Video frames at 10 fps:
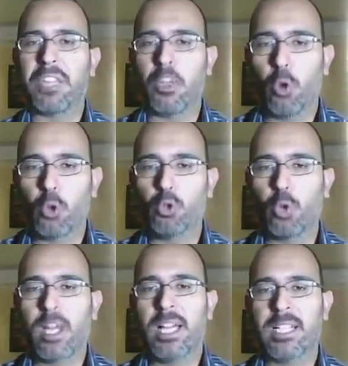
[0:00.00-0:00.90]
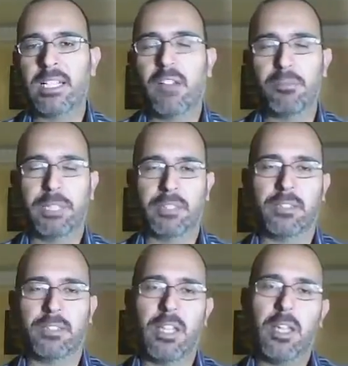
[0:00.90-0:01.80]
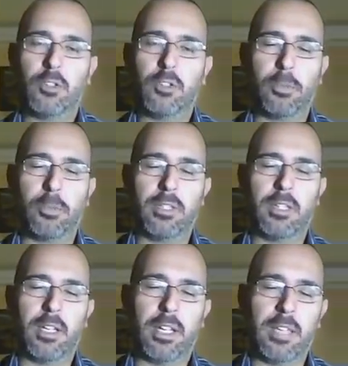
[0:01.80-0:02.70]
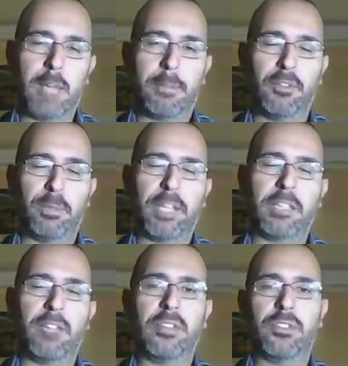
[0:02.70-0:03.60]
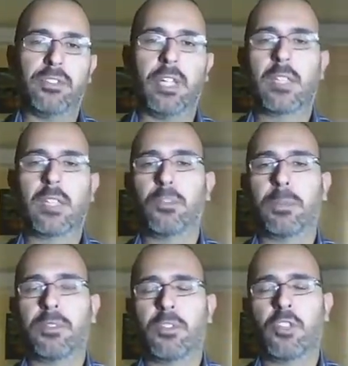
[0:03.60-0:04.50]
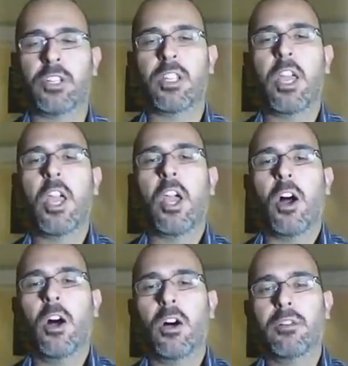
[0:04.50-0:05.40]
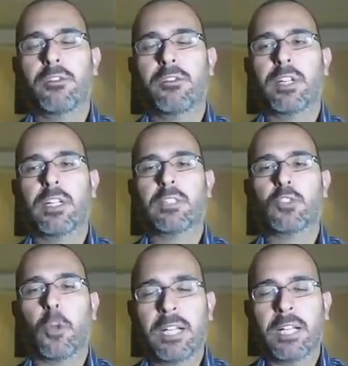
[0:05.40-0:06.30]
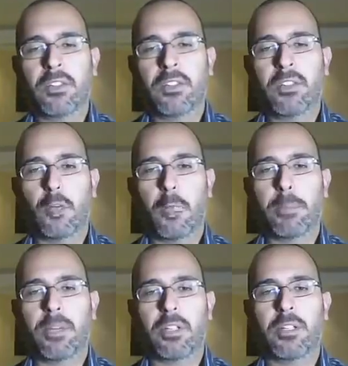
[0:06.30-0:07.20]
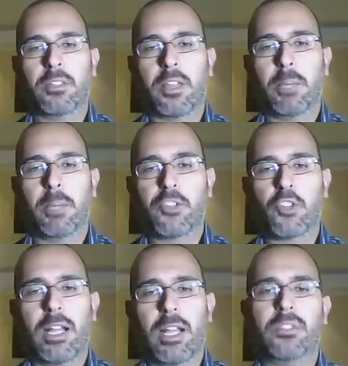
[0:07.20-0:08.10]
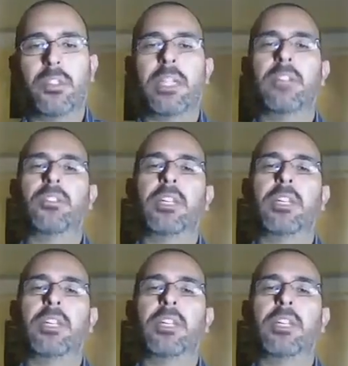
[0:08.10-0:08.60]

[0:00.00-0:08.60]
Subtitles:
say the Erdogan government, to put it in that perspective, has stuck to this position of toppling the Syrian president Bashar al-Assad. They